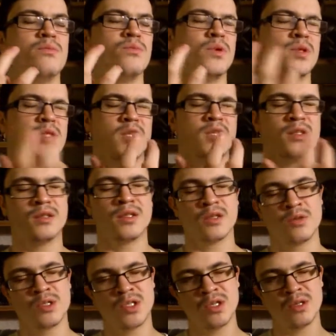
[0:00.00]

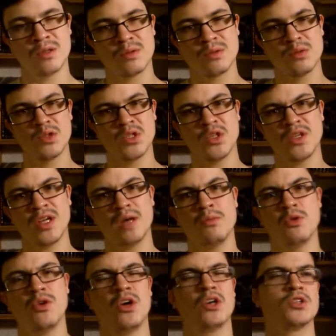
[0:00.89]
the
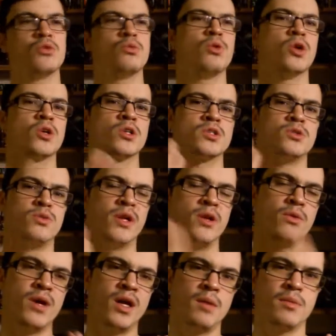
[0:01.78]
2009 movie also works
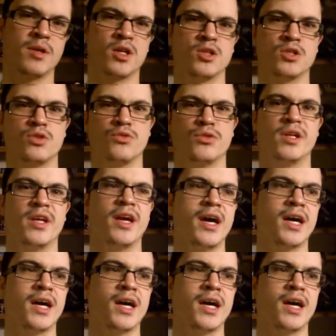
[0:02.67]
really well because of the